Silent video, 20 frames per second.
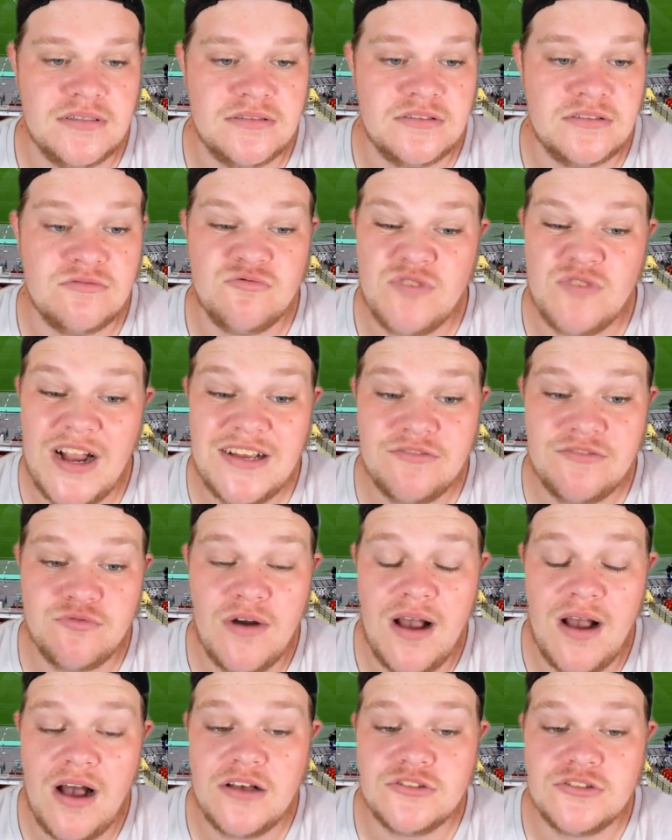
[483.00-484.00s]

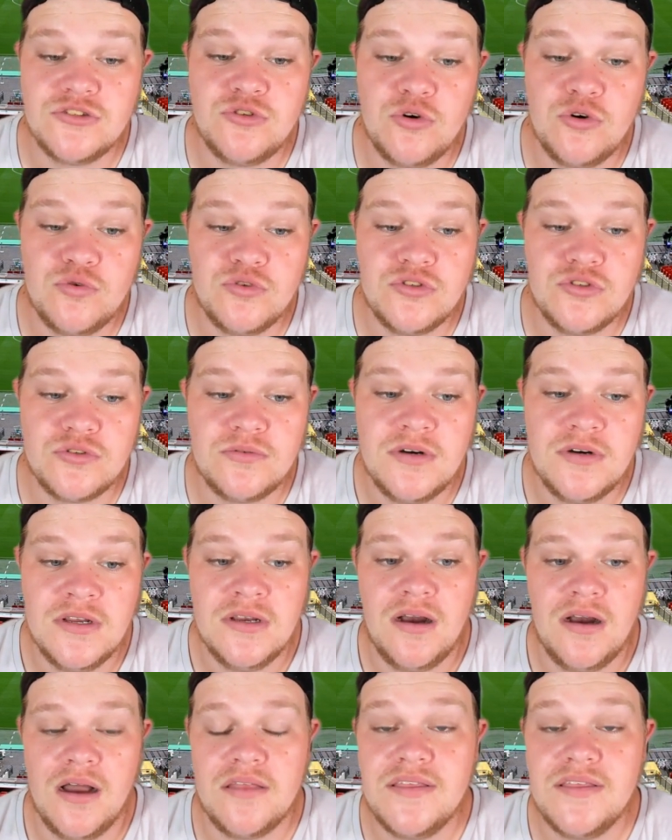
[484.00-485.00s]
Hasenhuttl,
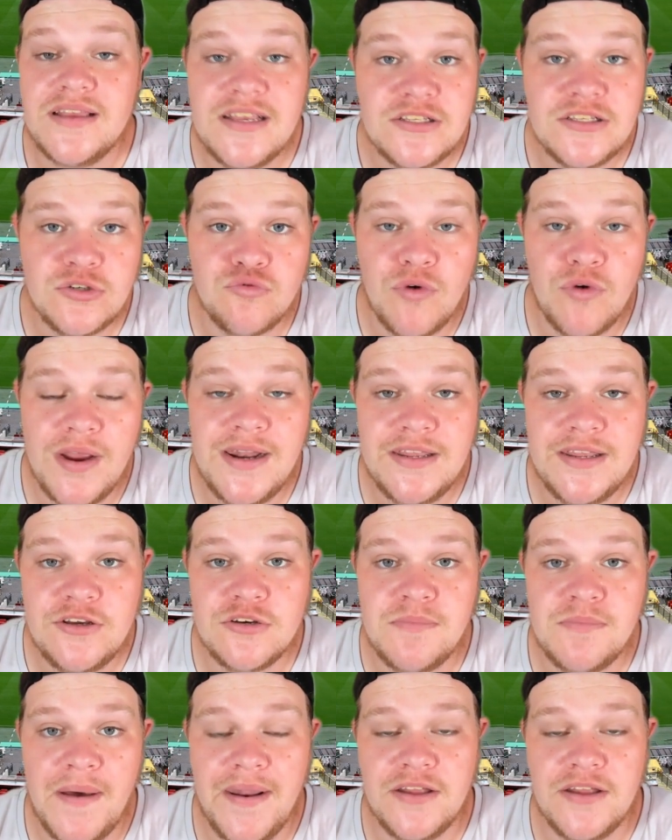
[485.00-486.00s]
I think he's a really
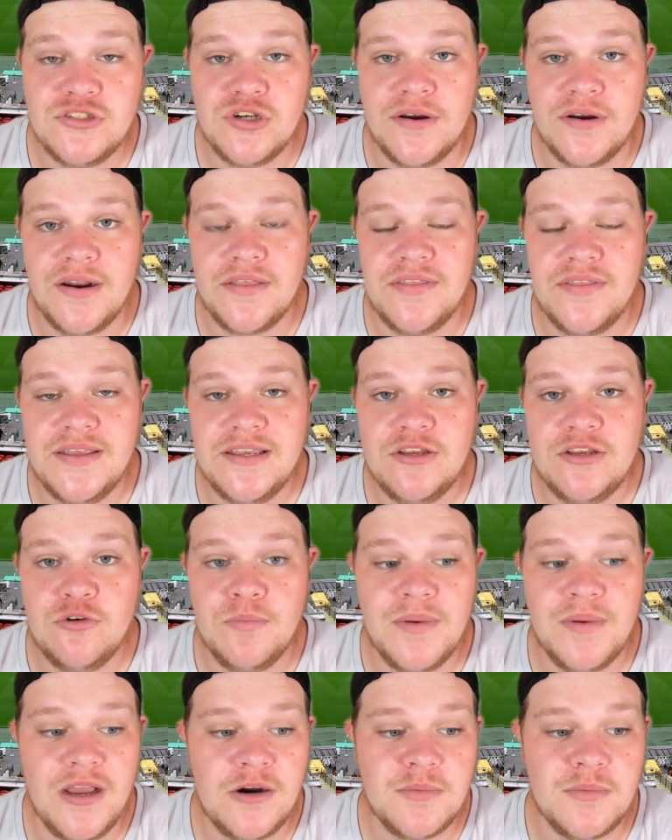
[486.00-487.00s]
good manager, and I think he'll
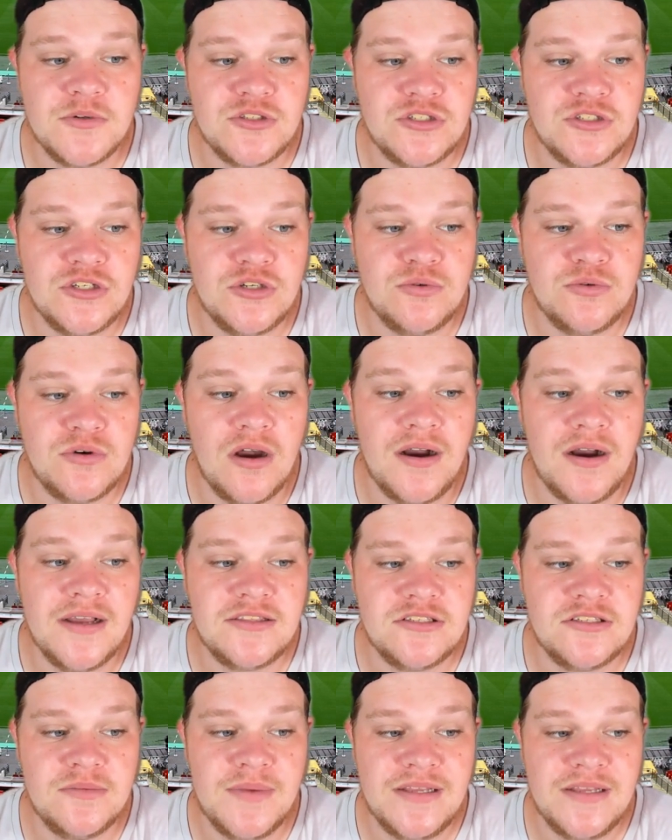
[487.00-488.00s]
be able to guide
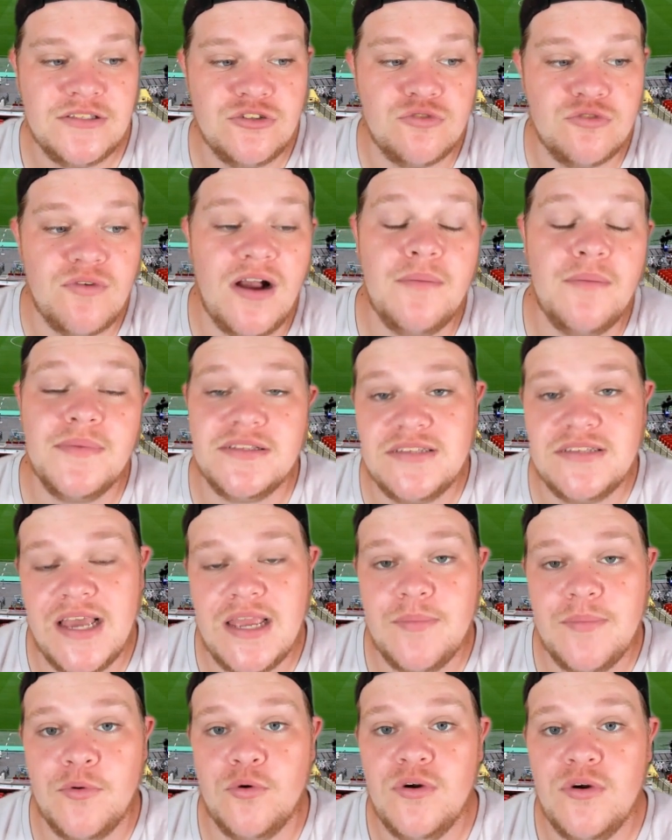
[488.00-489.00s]
them into around
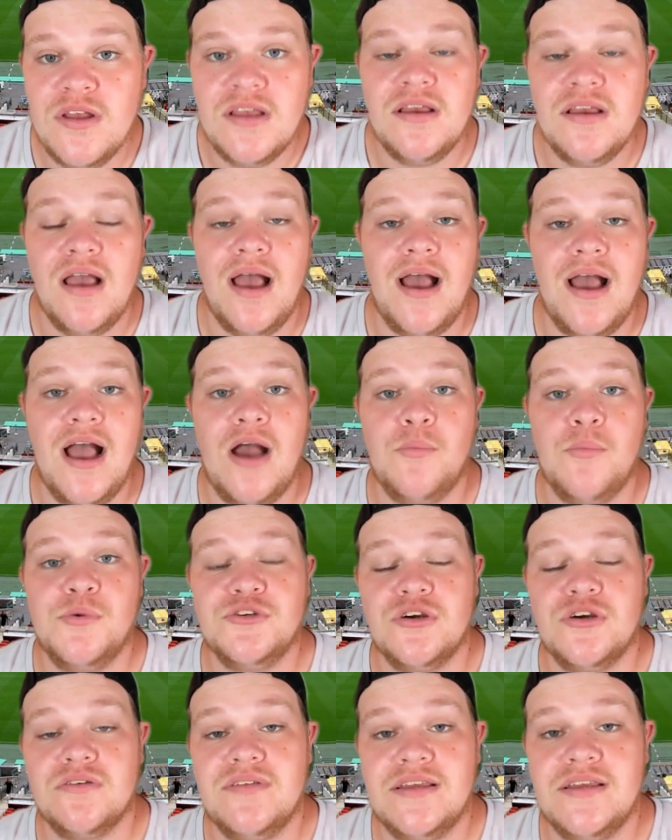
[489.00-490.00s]
mid-table, which
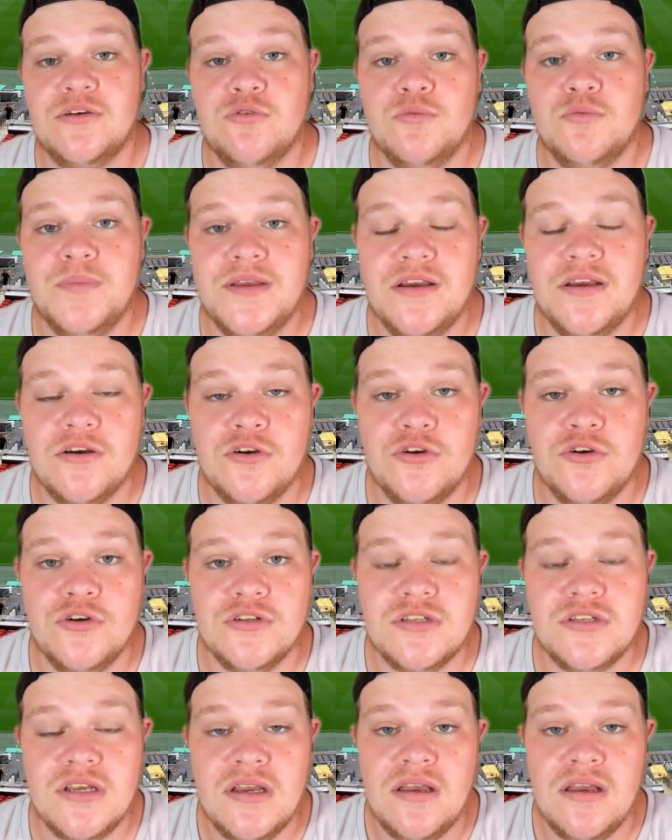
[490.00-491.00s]
I think would be a
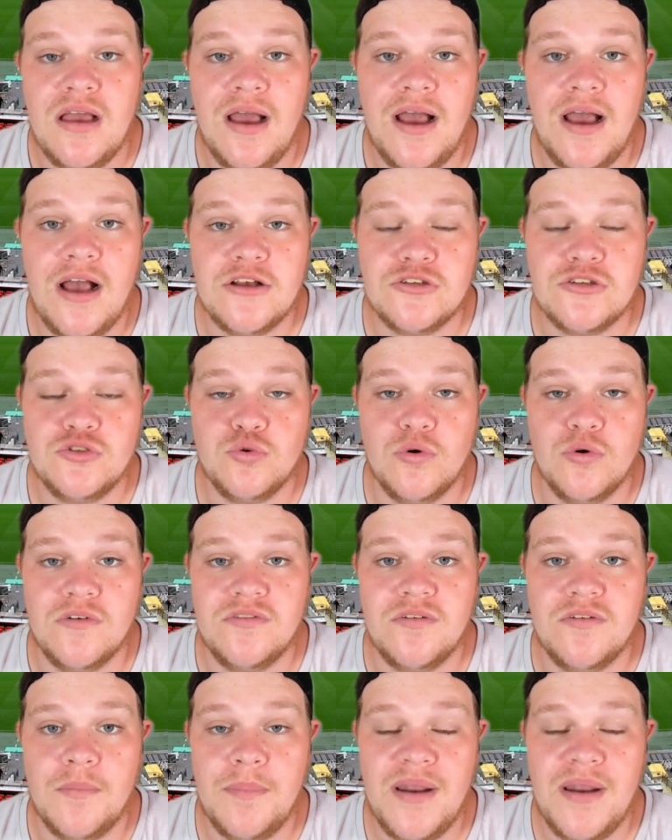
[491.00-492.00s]
good sort
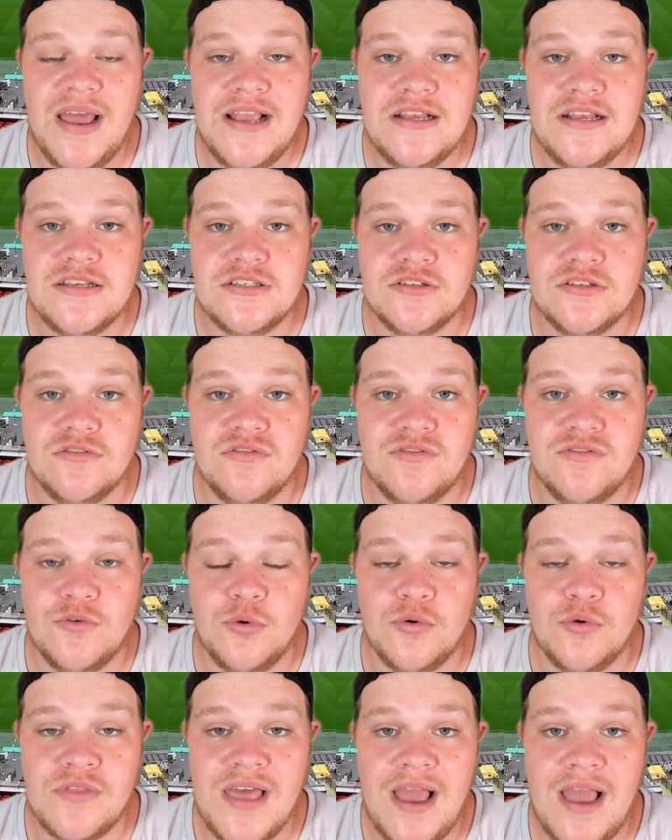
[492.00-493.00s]
of place
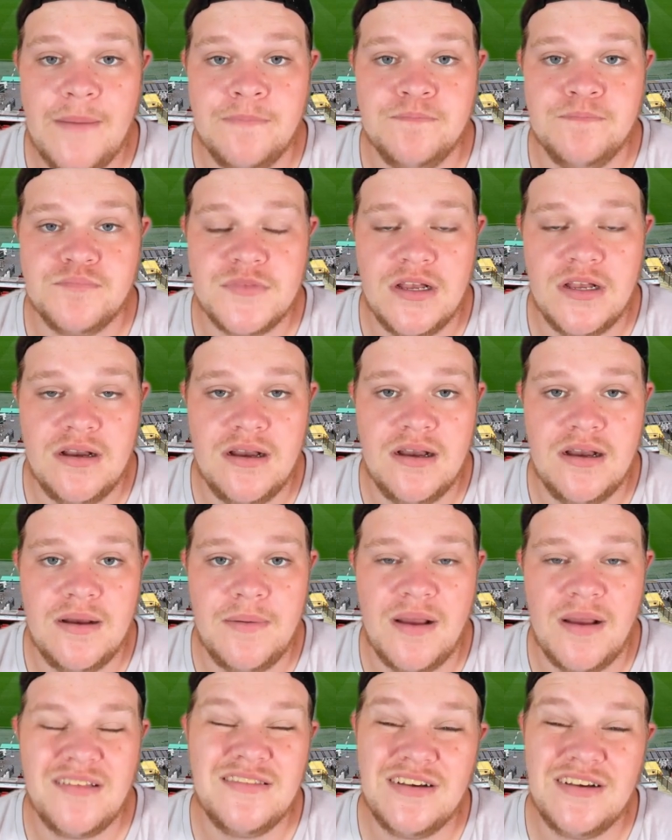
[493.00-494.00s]
for them.
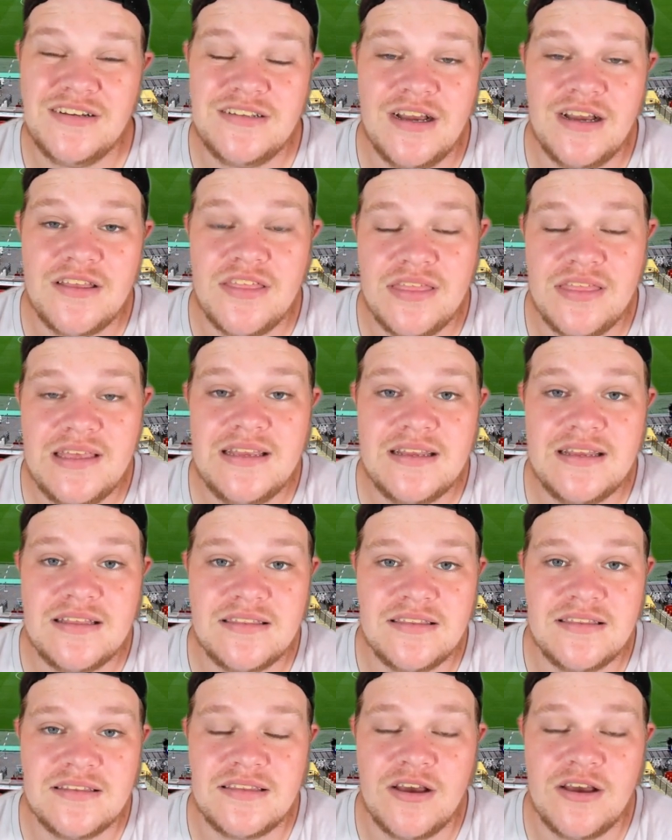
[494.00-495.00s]
I think
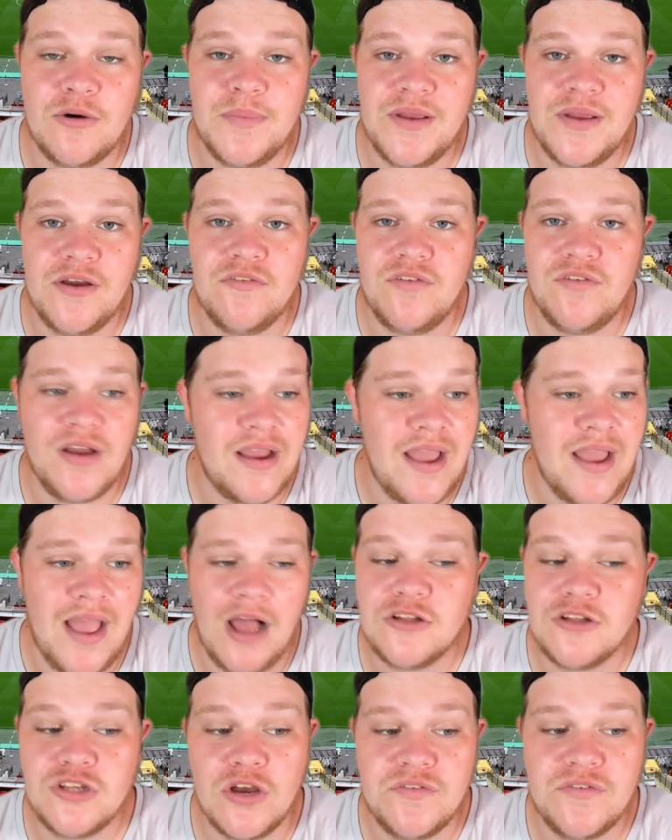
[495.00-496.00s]
that they'll be okay.
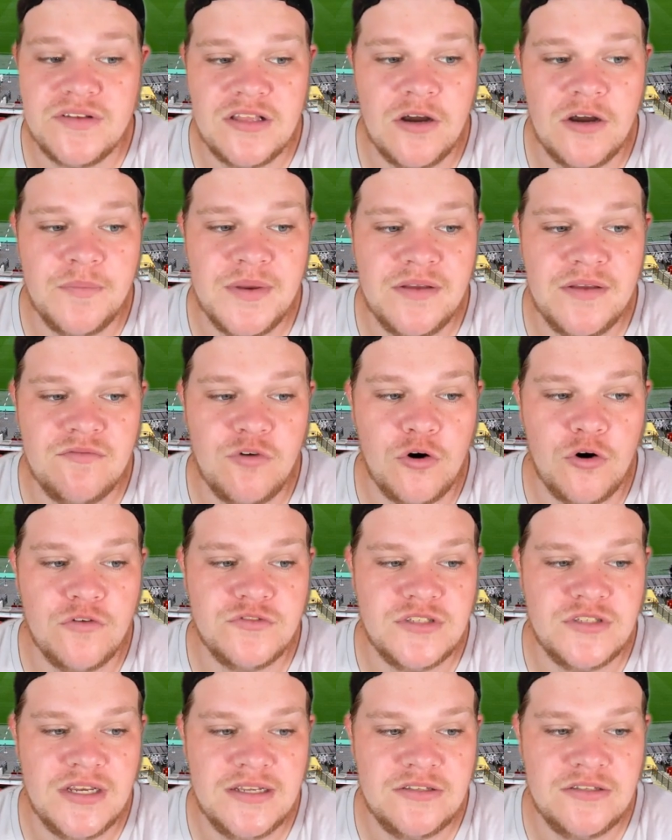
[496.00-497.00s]
I don't think they'll be
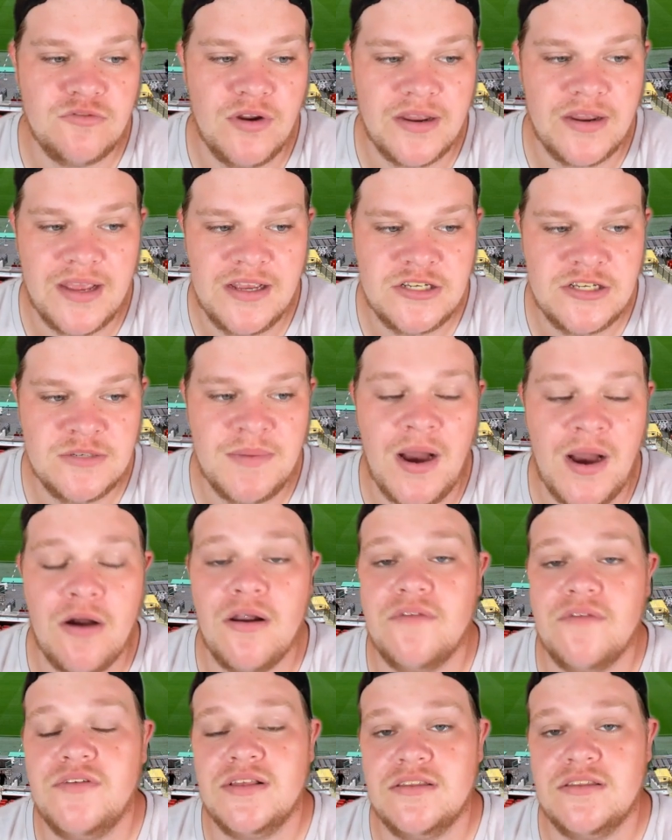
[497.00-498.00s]
involved in the relegation battle.
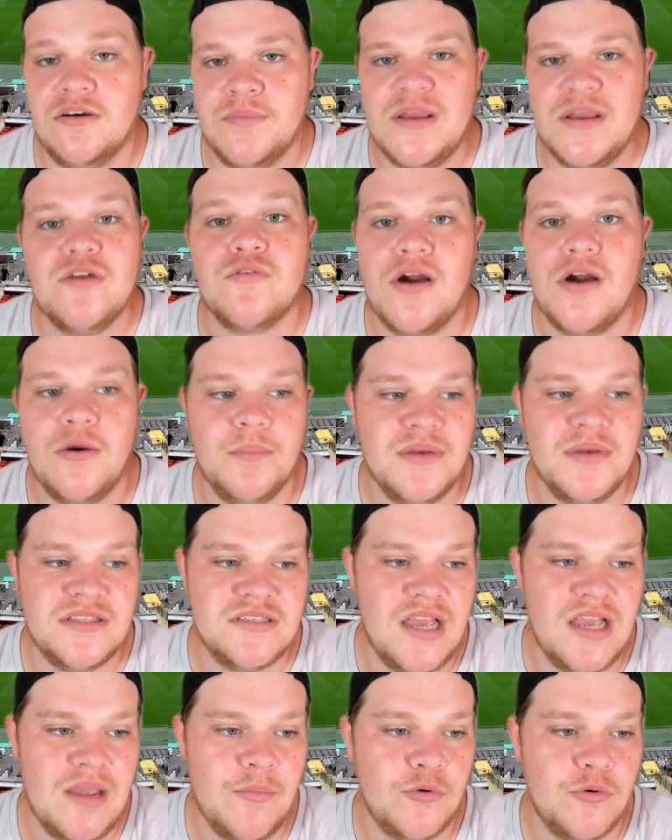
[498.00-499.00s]
I think they'll be around
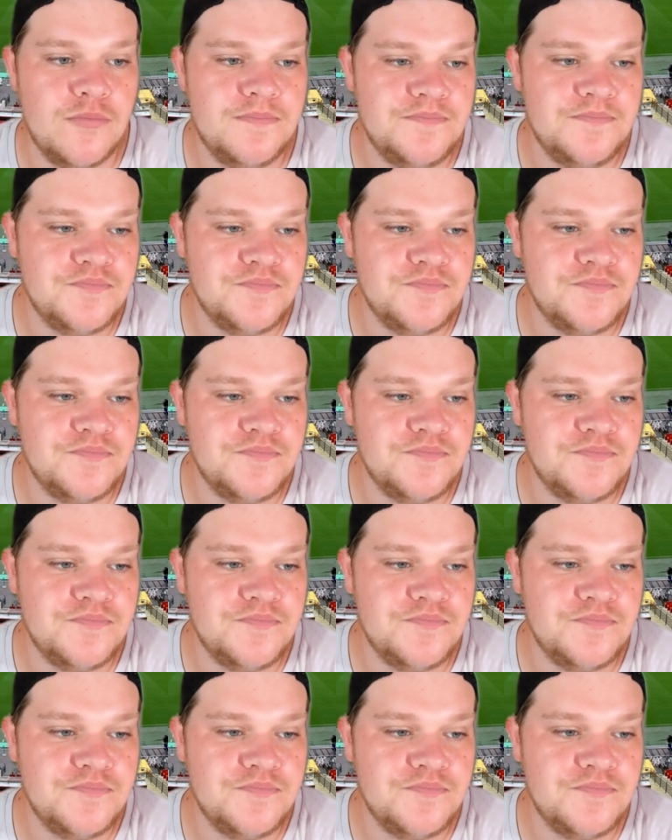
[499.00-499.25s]
mid-table.